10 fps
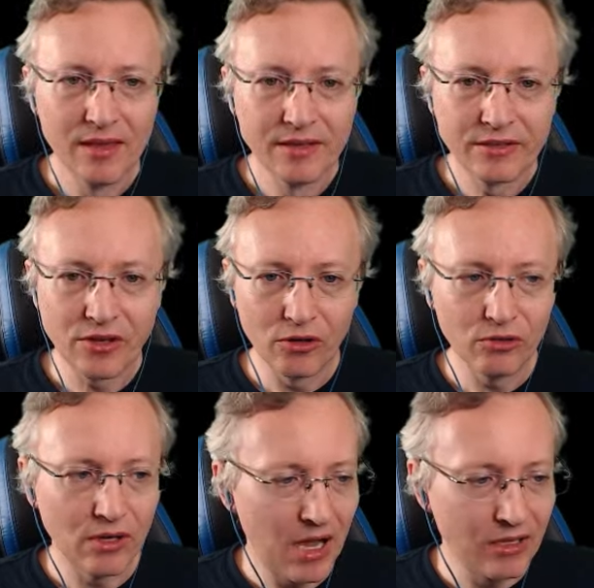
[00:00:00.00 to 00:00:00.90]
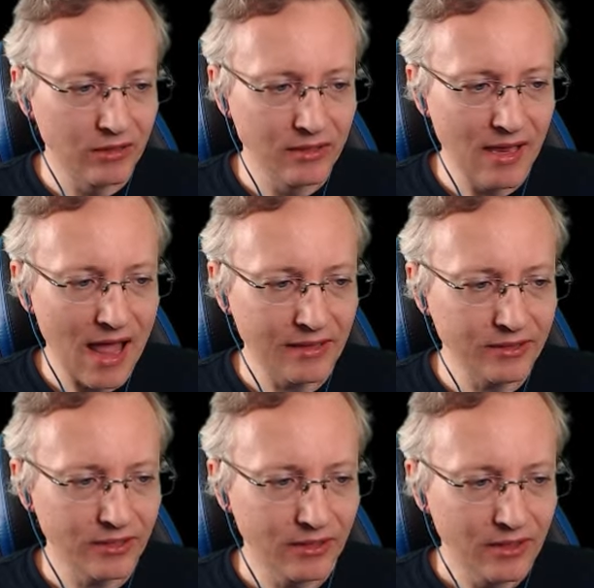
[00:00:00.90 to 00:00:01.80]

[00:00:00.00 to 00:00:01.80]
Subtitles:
So other than that,